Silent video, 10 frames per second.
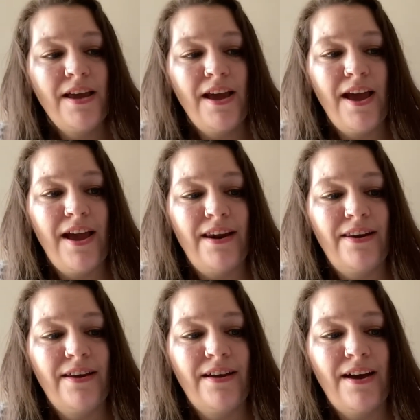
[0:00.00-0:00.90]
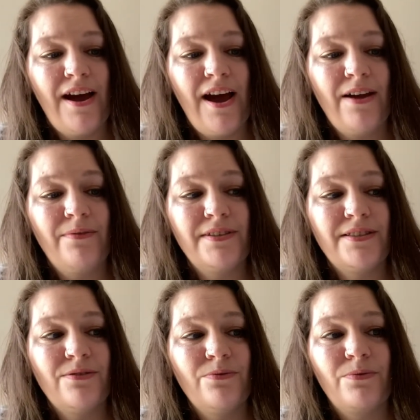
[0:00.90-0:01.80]
And I
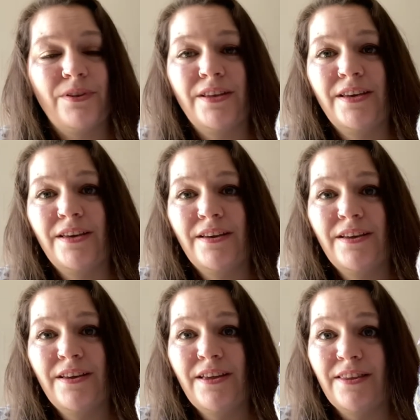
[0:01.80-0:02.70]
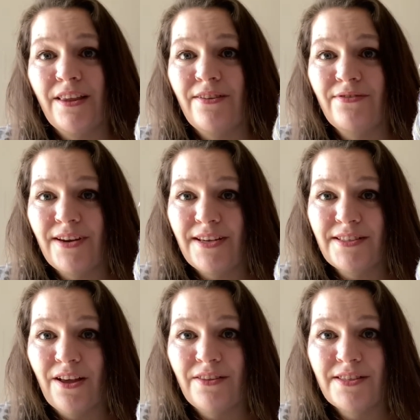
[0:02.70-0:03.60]
was really in love when I
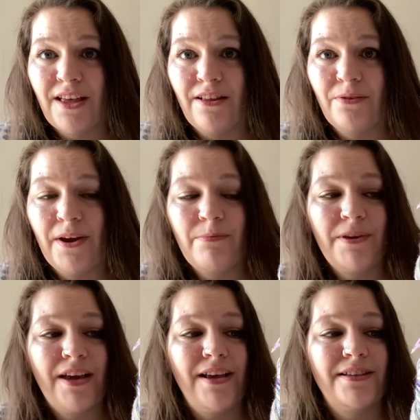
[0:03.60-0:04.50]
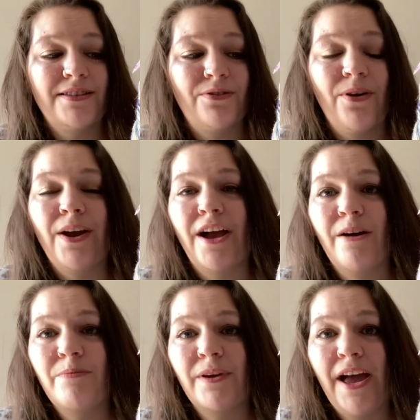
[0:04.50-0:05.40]
saw this colorway, because growing up
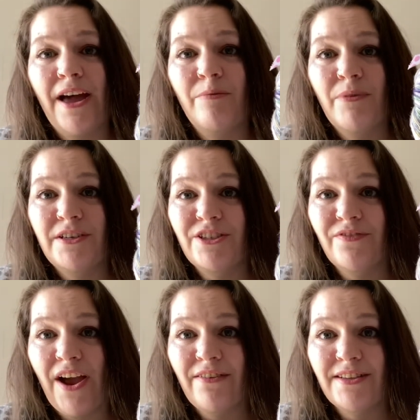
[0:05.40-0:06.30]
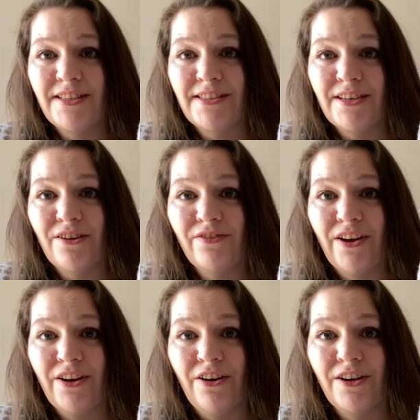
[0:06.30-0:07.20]
we had a bunch of irises in our
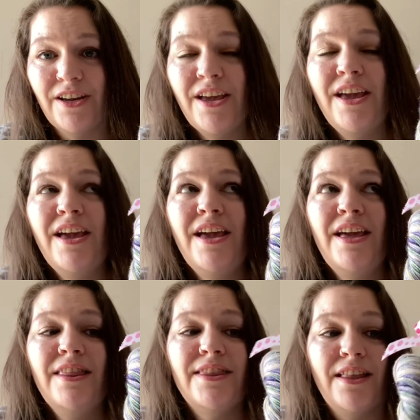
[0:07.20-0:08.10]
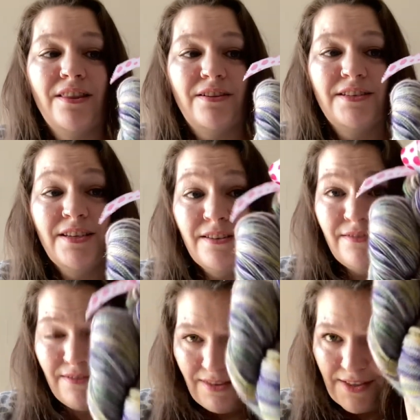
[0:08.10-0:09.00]
front yard that looked
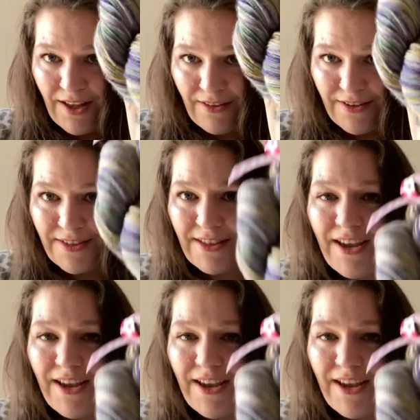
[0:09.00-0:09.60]
these colors.